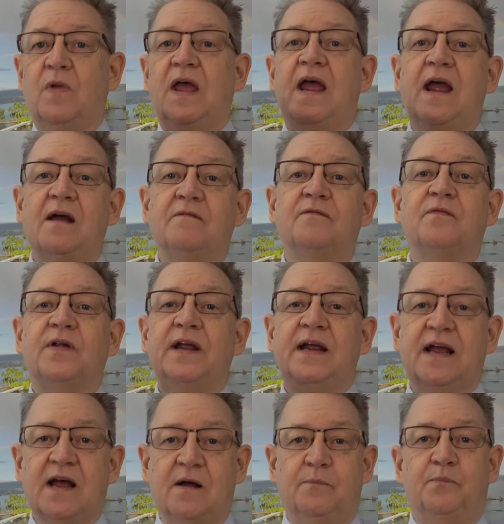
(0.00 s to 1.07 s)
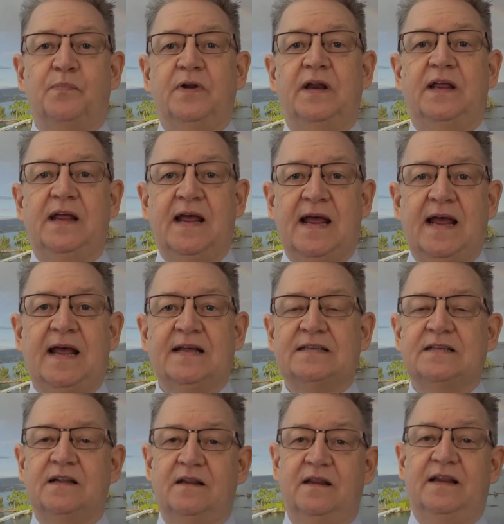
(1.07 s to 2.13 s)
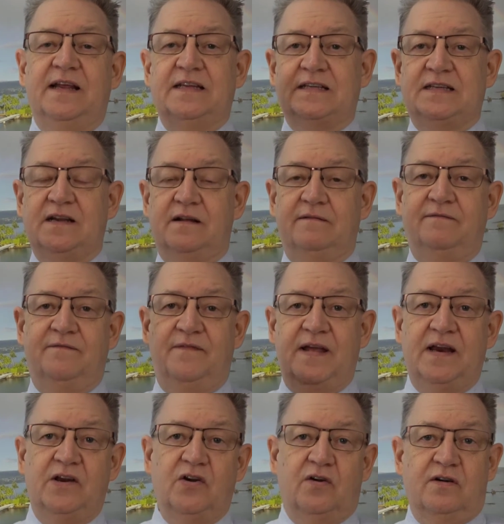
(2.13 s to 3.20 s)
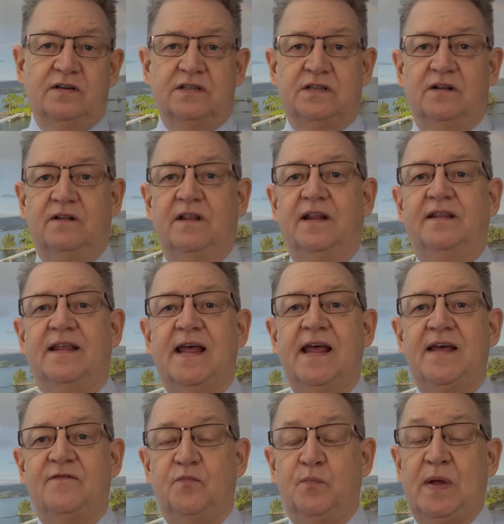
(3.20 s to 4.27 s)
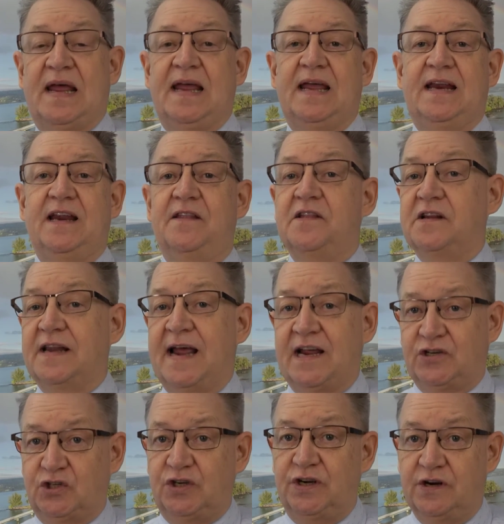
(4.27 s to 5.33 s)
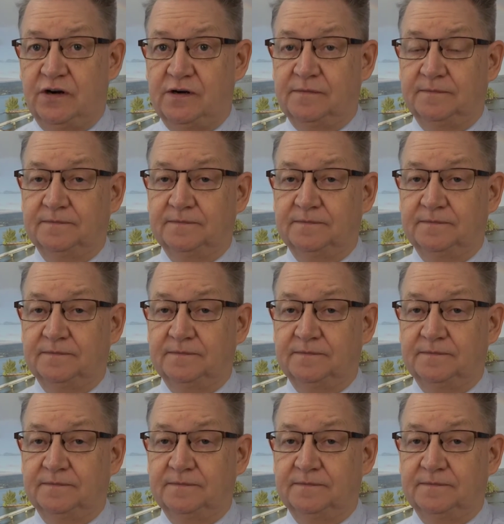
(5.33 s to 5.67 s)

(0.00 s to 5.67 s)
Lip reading: Every company has a list of vendors that they have paid in the last year.